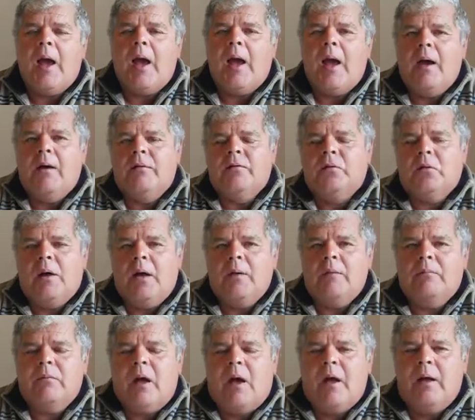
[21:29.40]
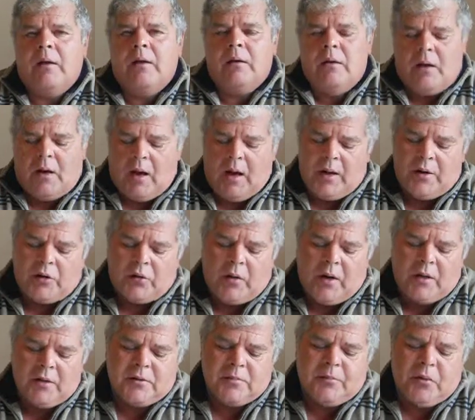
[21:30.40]
After I
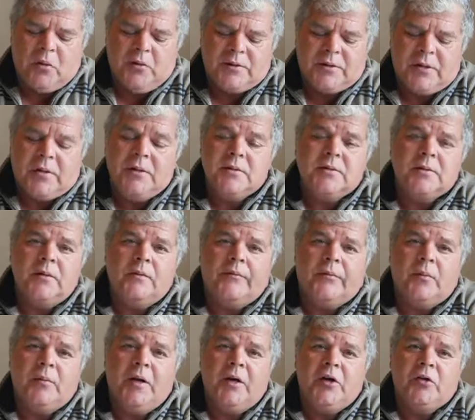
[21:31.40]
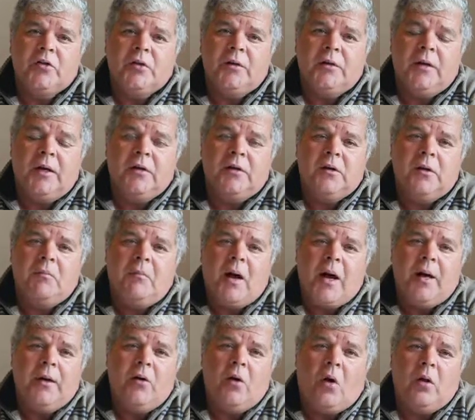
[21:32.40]
transposed his information into
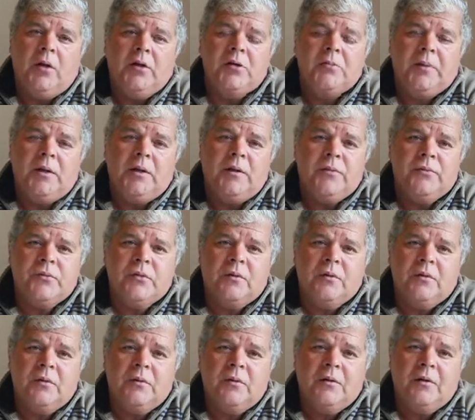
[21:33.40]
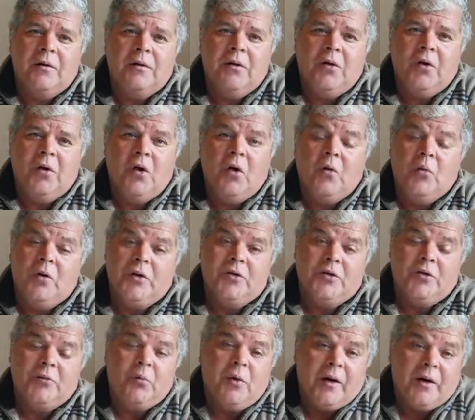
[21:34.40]
my knowledge base, which
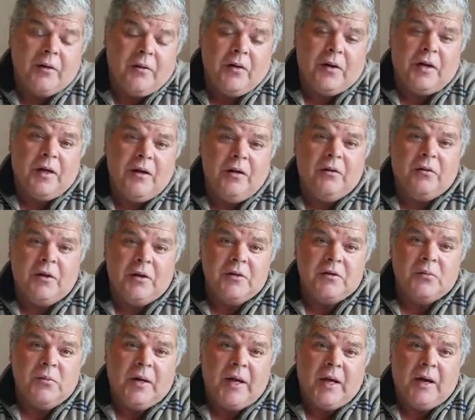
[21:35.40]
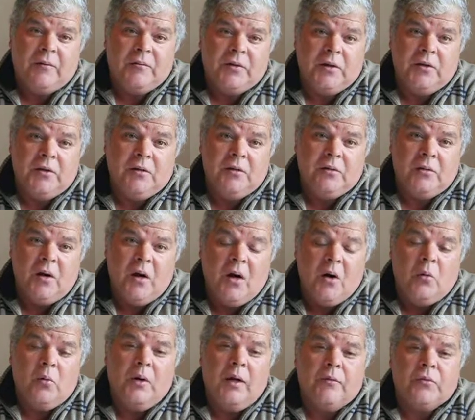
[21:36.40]
is one of the key things that we have to do.
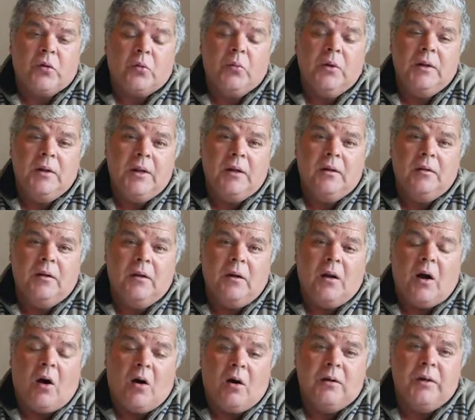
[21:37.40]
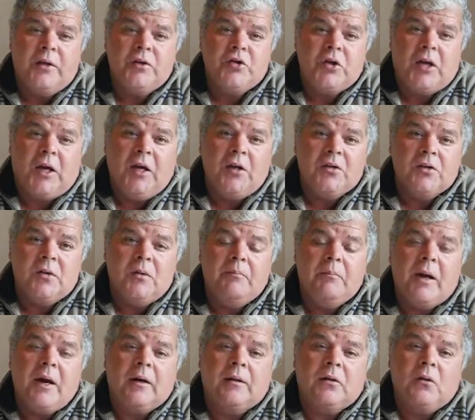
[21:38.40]
We have to relate all education
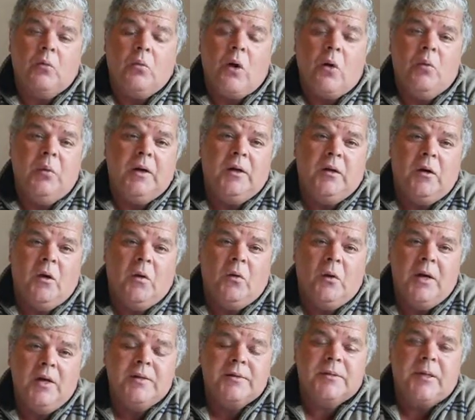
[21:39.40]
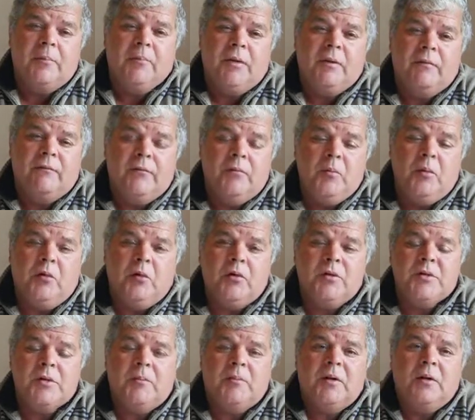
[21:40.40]
back to what we know, something familiar,
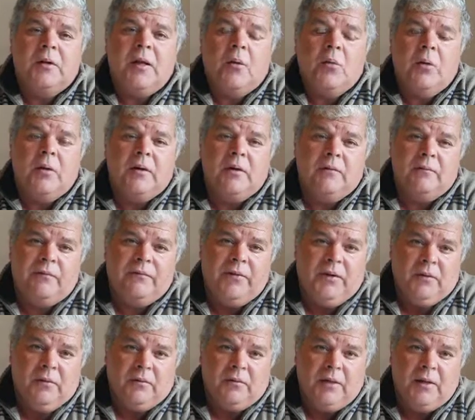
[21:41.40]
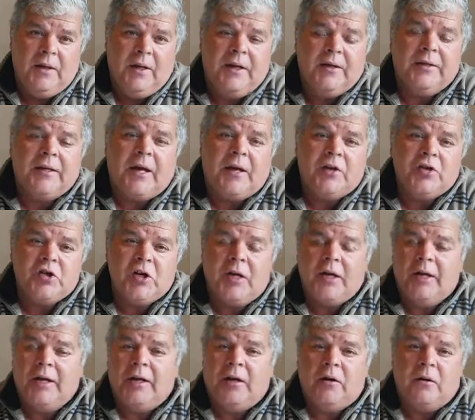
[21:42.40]
something that we can feel, touch,
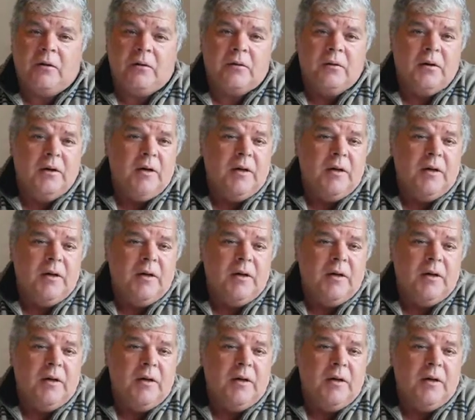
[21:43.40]
hear,